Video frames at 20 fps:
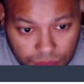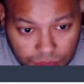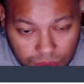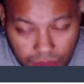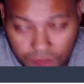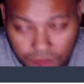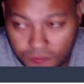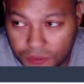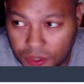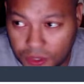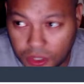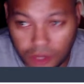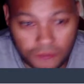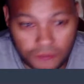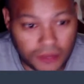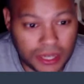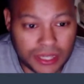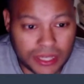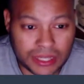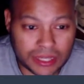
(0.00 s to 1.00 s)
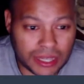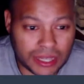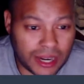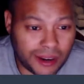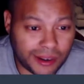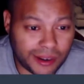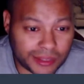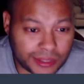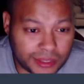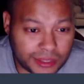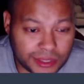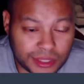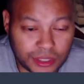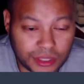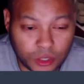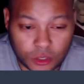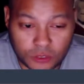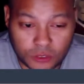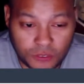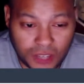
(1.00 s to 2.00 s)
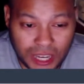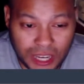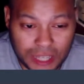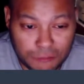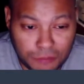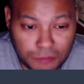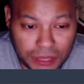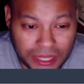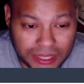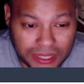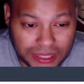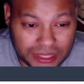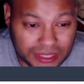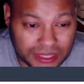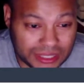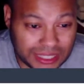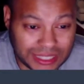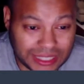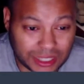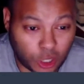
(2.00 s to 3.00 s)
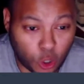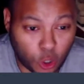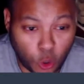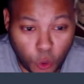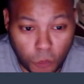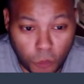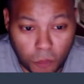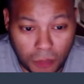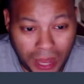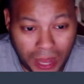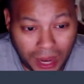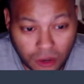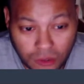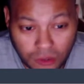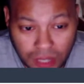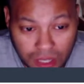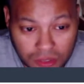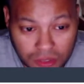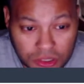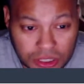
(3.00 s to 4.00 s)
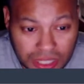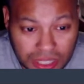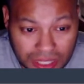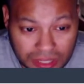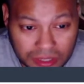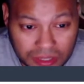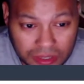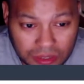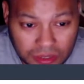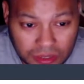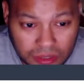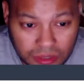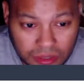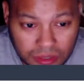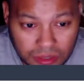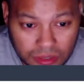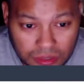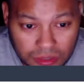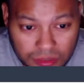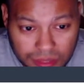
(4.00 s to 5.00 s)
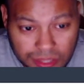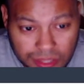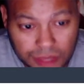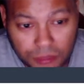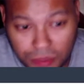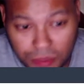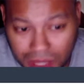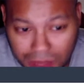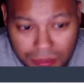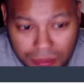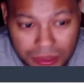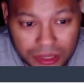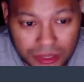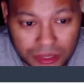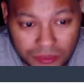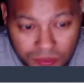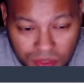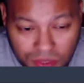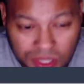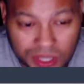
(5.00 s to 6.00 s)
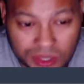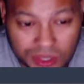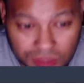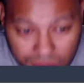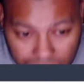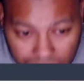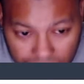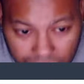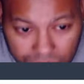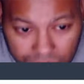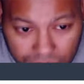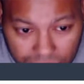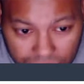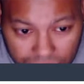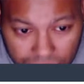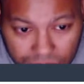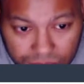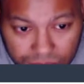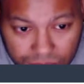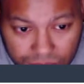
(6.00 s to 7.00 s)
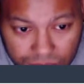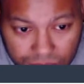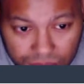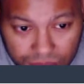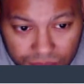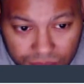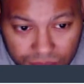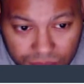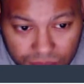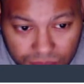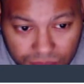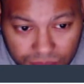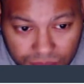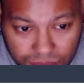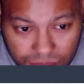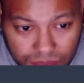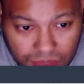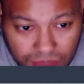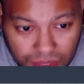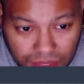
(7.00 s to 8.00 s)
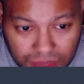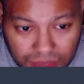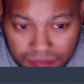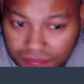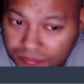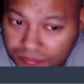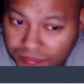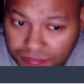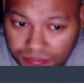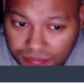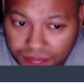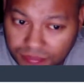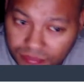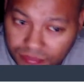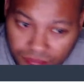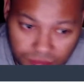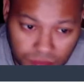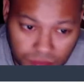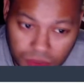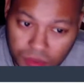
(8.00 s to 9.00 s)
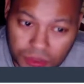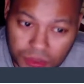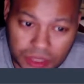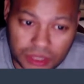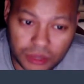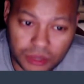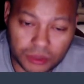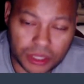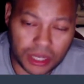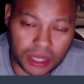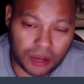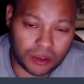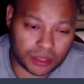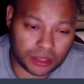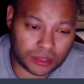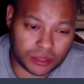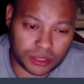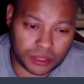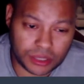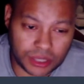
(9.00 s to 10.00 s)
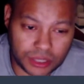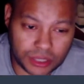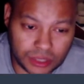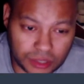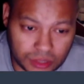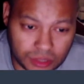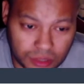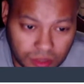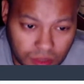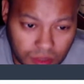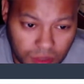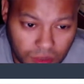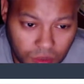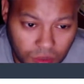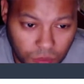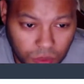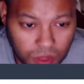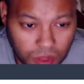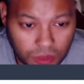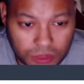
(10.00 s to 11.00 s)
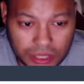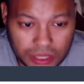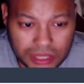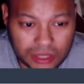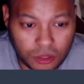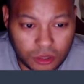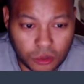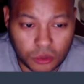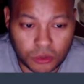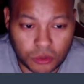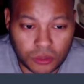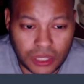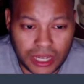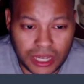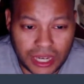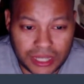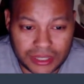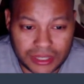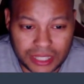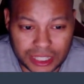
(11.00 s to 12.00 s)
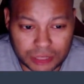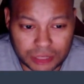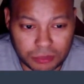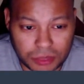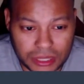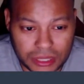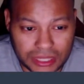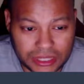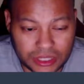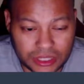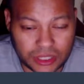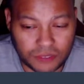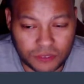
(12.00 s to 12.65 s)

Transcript: If you, if any of the characters in those five pages needs a whole background check, then you're probably going to fail. All right. We don't need no character sheets. We don't need no grand explanation.